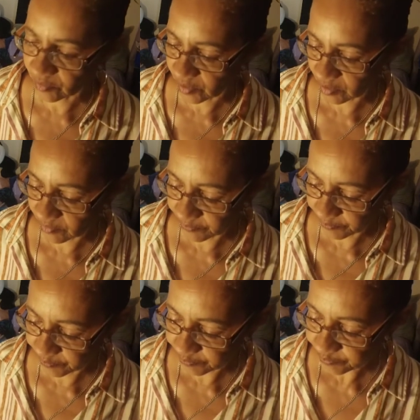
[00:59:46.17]
okay?
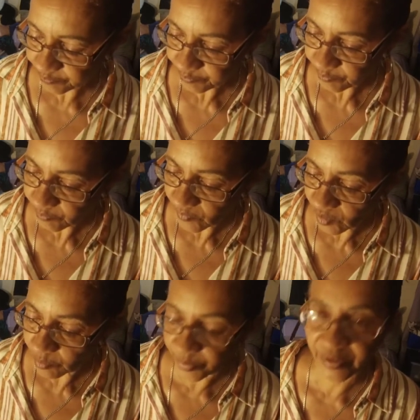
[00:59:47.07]

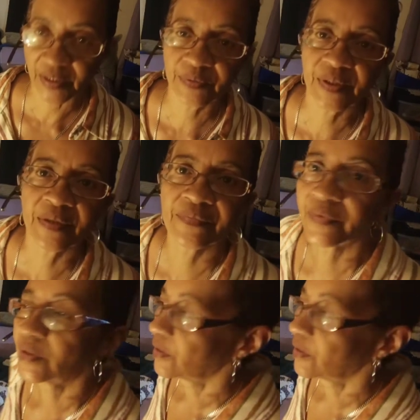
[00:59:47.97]
But I don't have